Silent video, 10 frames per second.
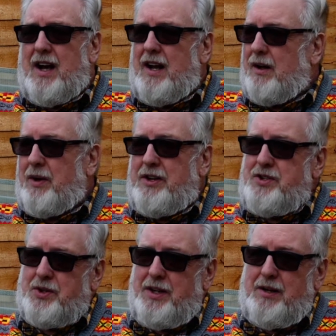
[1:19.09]
And I went and
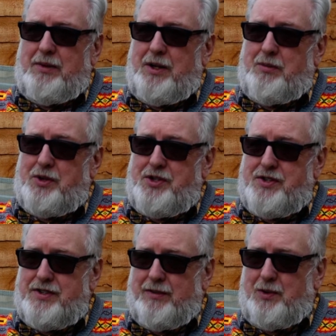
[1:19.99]
joined him in the
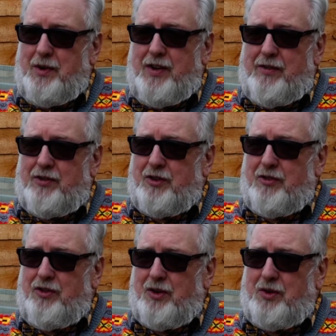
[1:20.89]
butchers. I was with him for a
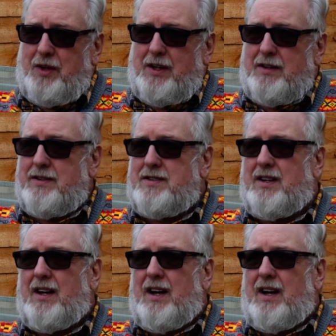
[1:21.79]
few years.